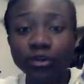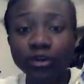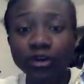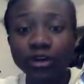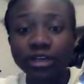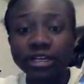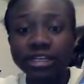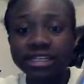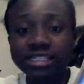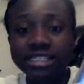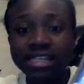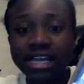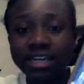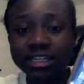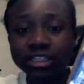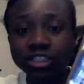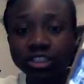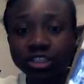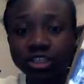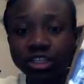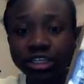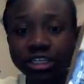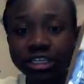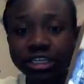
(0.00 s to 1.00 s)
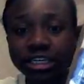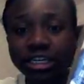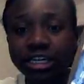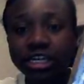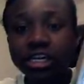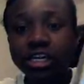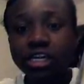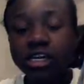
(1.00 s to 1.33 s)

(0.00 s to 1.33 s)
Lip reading: 30/30,